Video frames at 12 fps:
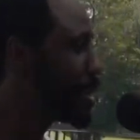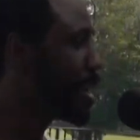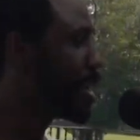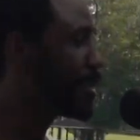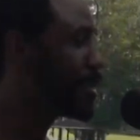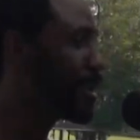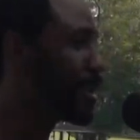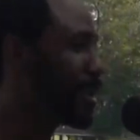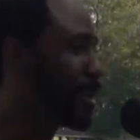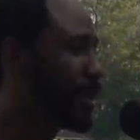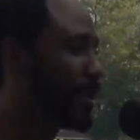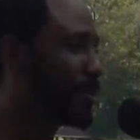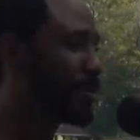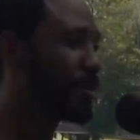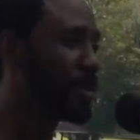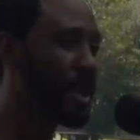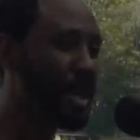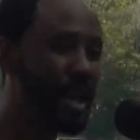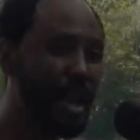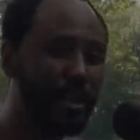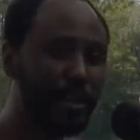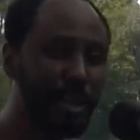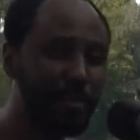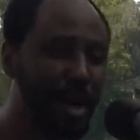you guys um, a
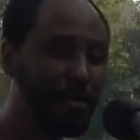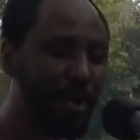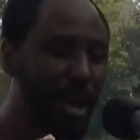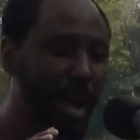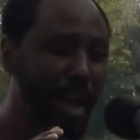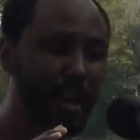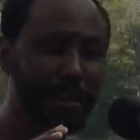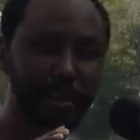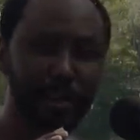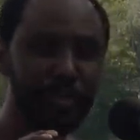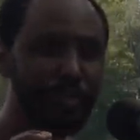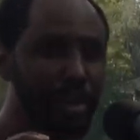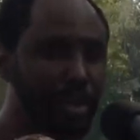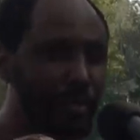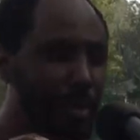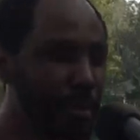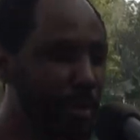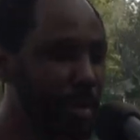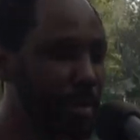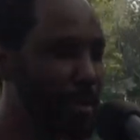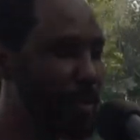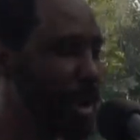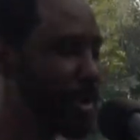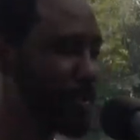heads up, I'm gonna ask a strange request.
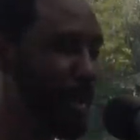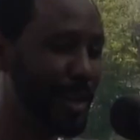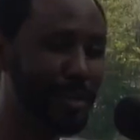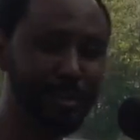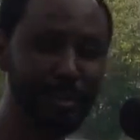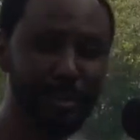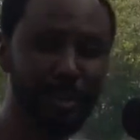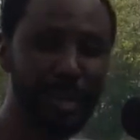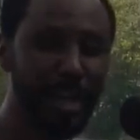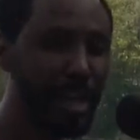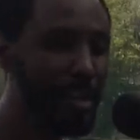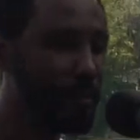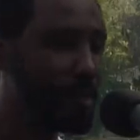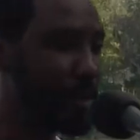I'm gonna ask the pastor if you